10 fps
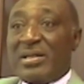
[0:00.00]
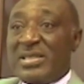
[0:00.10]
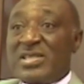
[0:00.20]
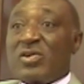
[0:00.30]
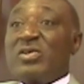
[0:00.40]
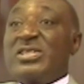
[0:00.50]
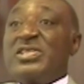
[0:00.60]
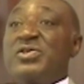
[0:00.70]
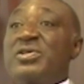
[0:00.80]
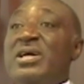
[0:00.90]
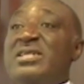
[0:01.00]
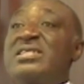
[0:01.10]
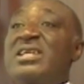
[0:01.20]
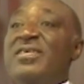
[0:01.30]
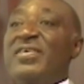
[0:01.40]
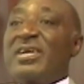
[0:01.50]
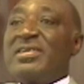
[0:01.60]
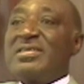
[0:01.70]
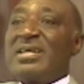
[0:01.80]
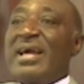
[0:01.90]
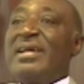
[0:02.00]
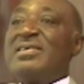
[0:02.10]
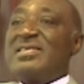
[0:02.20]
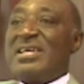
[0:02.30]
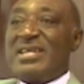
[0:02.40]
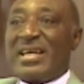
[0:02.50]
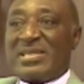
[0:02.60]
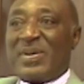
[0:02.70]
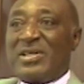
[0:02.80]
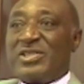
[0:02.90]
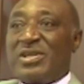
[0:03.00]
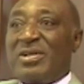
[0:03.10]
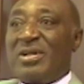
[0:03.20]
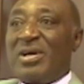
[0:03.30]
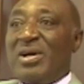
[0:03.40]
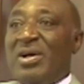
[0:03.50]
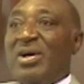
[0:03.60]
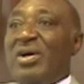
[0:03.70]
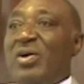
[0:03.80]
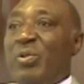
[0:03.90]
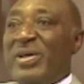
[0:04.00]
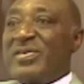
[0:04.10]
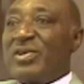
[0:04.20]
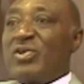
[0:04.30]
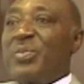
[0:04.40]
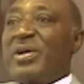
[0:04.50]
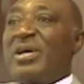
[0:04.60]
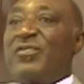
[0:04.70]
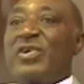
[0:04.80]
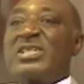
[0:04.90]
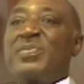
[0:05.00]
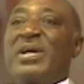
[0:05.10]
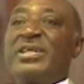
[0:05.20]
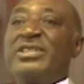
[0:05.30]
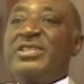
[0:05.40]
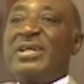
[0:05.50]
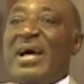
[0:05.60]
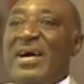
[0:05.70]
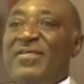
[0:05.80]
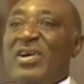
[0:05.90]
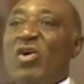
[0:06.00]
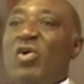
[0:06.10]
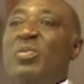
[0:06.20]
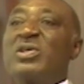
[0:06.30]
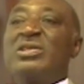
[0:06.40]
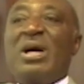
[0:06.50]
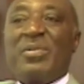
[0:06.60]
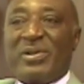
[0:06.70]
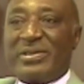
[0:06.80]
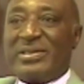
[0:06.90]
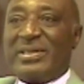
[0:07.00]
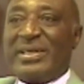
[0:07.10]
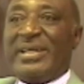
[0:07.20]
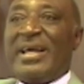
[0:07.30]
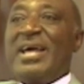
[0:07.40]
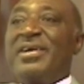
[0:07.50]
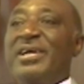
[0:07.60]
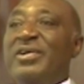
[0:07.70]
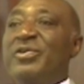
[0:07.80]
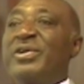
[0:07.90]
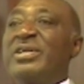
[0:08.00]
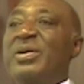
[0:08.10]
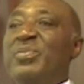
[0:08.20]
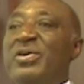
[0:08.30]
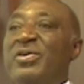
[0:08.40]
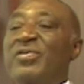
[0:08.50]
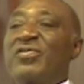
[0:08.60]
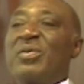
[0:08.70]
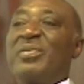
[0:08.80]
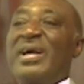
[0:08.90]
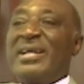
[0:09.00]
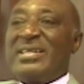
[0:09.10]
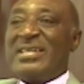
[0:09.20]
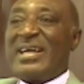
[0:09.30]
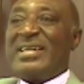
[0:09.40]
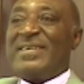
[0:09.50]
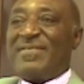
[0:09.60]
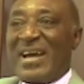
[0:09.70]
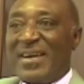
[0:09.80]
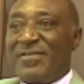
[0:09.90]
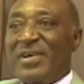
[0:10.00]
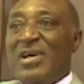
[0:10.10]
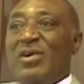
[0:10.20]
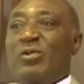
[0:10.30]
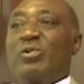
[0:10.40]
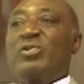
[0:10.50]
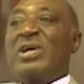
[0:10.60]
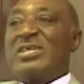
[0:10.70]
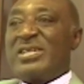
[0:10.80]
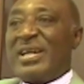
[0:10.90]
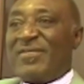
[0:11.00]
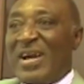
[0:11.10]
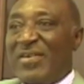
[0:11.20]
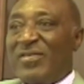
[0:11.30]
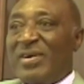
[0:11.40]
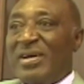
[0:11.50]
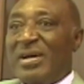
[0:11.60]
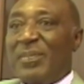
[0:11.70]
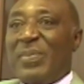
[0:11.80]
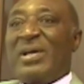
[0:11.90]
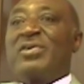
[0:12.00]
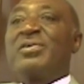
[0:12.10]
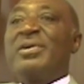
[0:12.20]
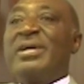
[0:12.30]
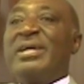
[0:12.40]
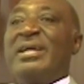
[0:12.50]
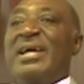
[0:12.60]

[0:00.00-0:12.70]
This constitutes a significant and a steady expansion, with tropical forest plantation having almost doubled in area during the period from 1995 to 2005, particularly in